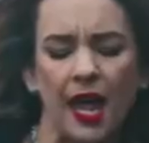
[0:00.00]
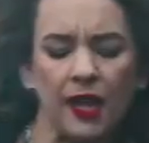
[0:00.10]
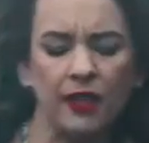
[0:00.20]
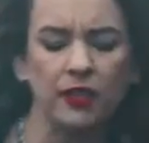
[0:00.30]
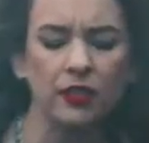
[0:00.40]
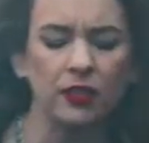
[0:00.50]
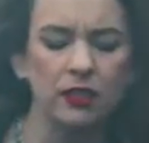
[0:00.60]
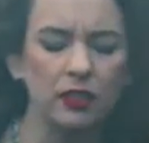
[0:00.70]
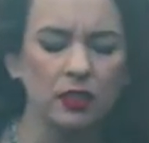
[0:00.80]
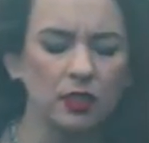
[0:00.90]
great
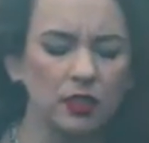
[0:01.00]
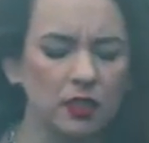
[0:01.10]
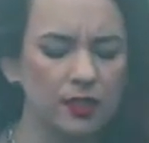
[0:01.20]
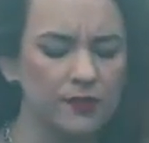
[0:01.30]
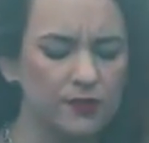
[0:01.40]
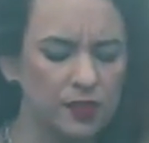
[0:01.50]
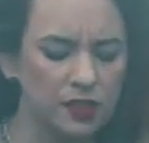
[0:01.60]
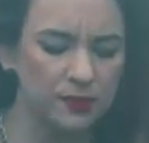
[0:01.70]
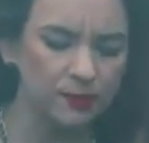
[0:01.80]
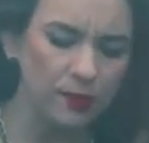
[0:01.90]
setup for
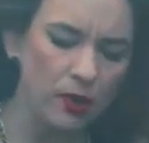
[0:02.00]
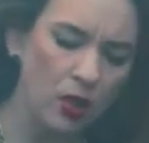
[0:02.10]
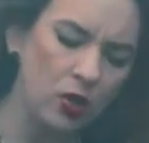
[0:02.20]
high quality